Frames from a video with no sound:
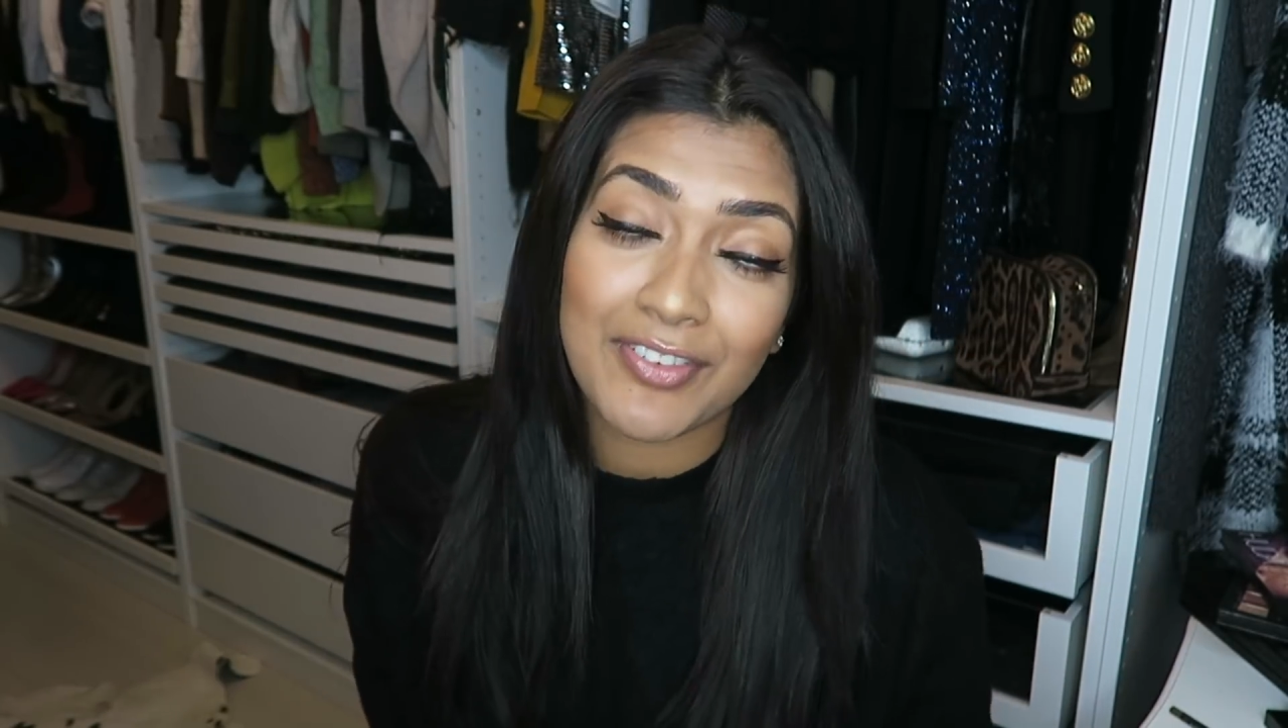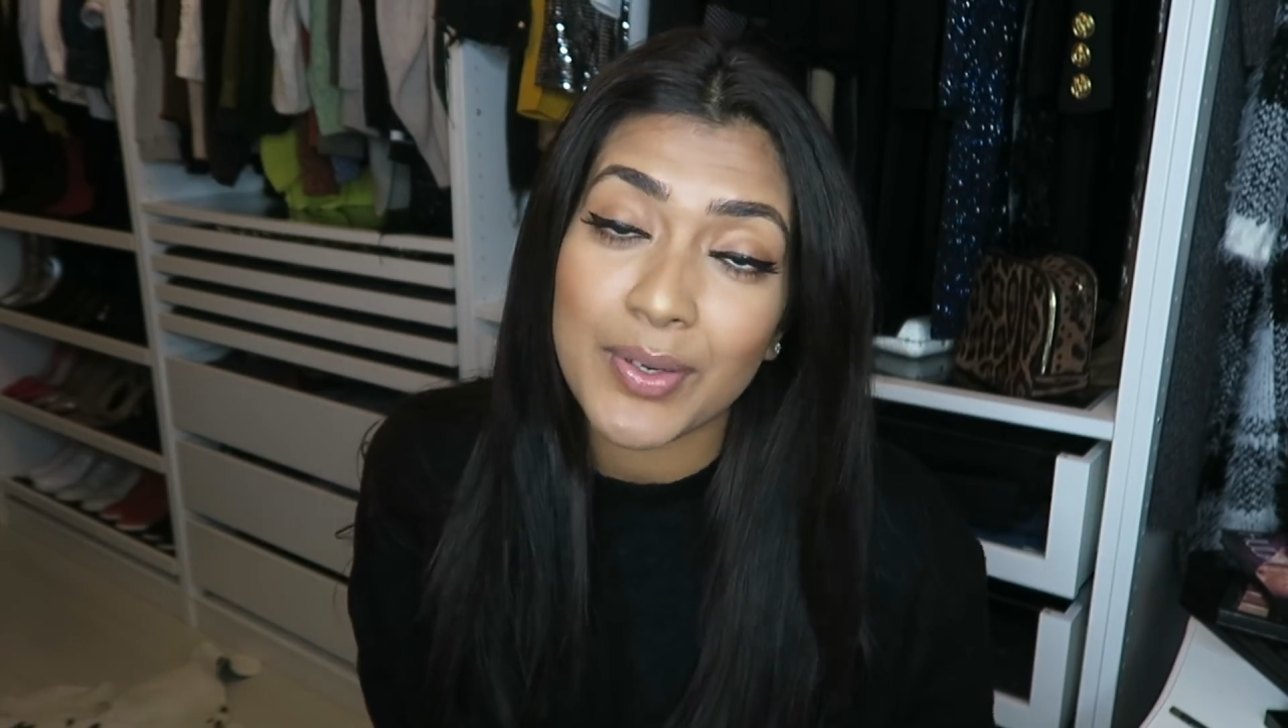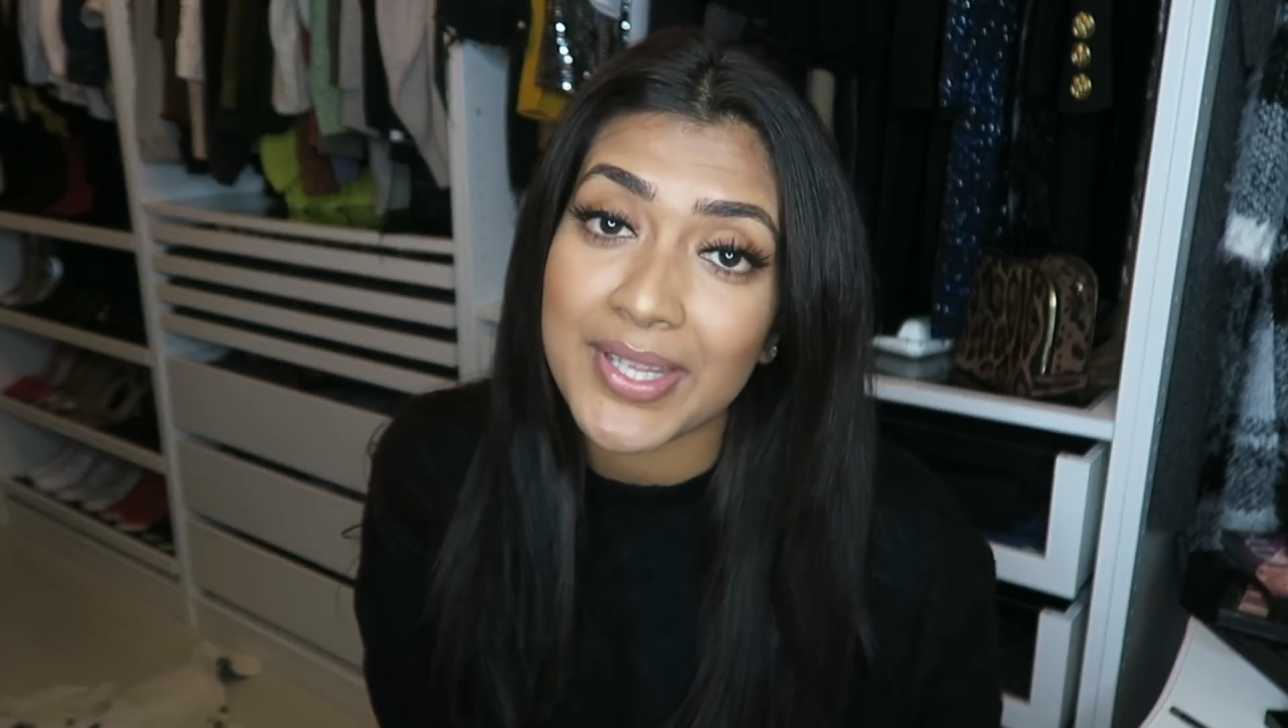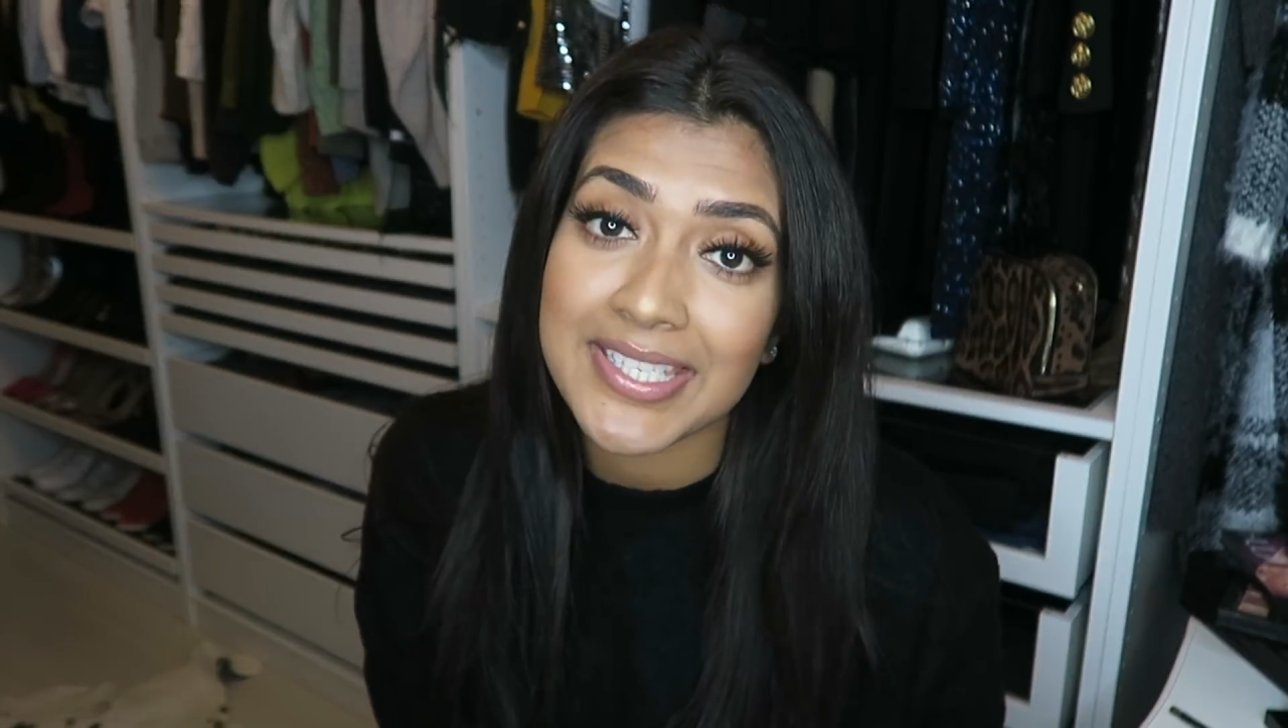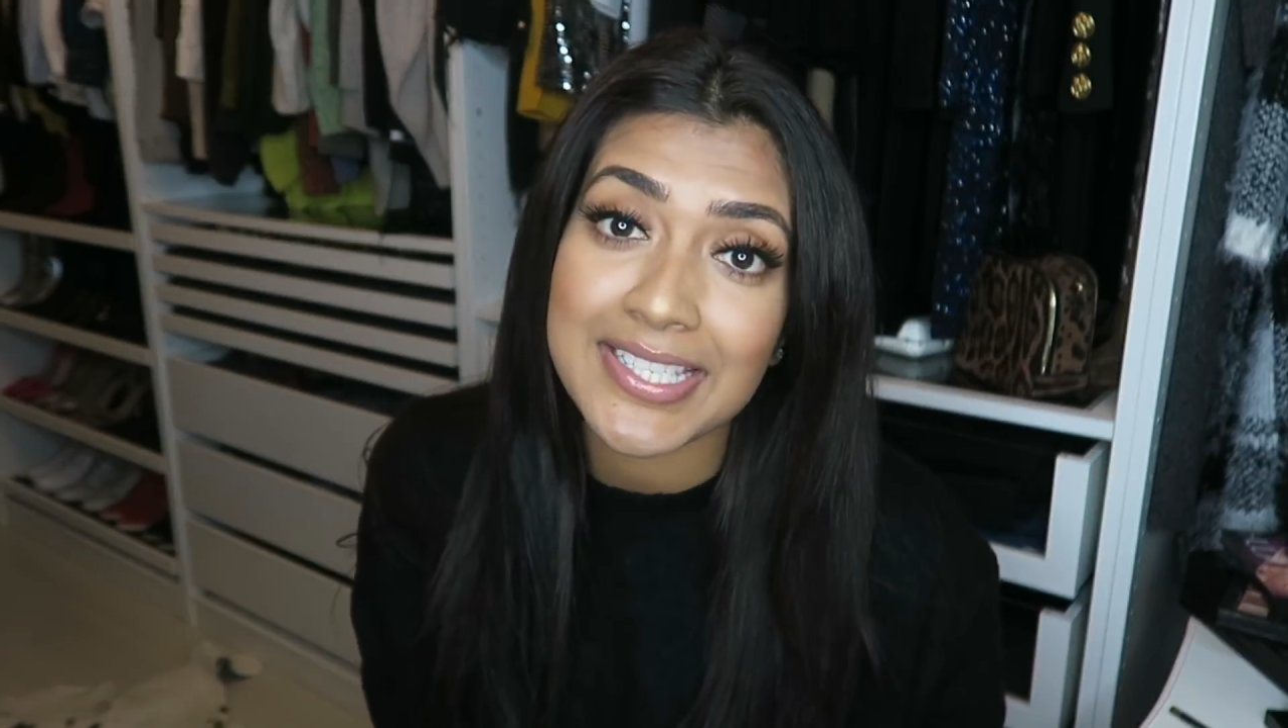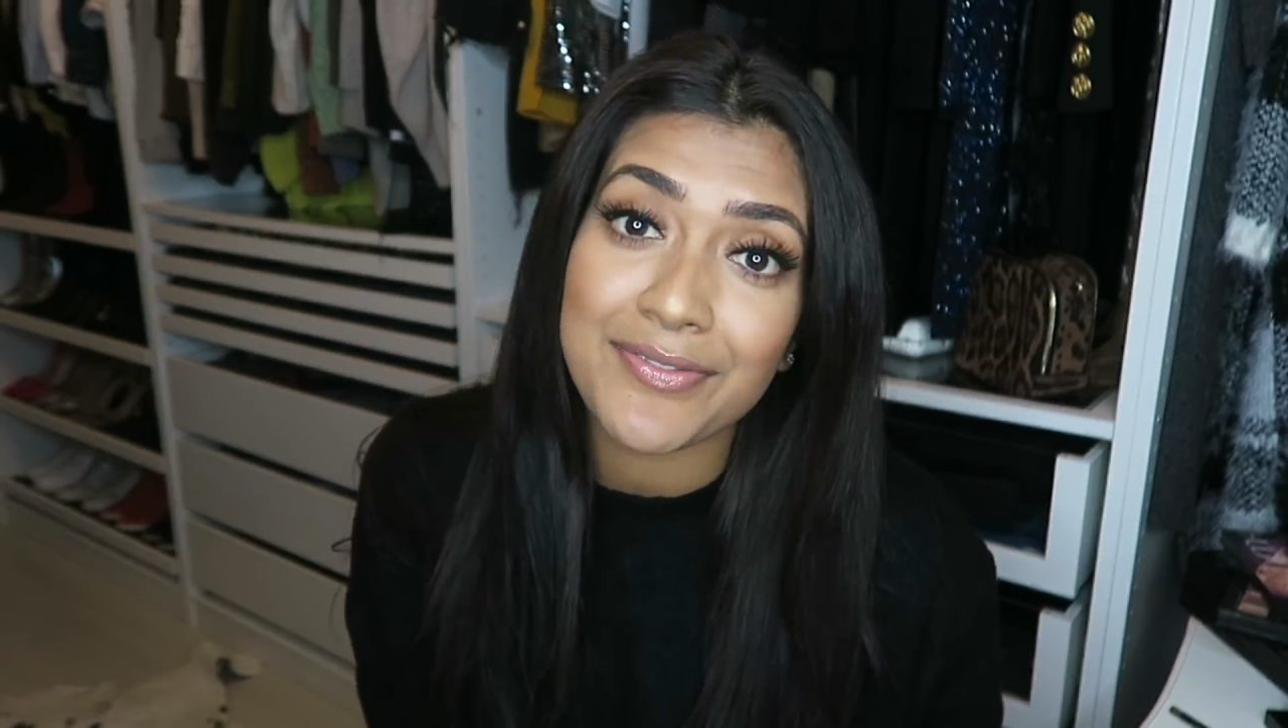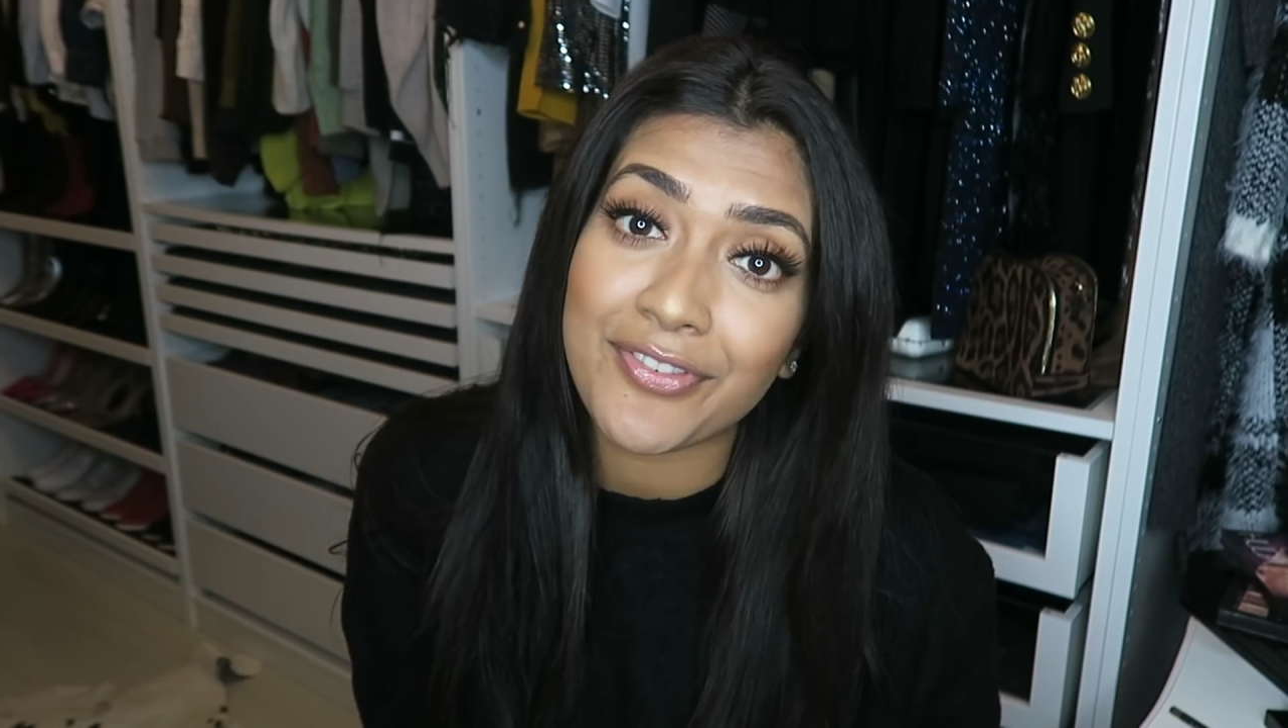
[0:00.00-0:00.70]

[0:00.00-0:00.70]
every Wednesdays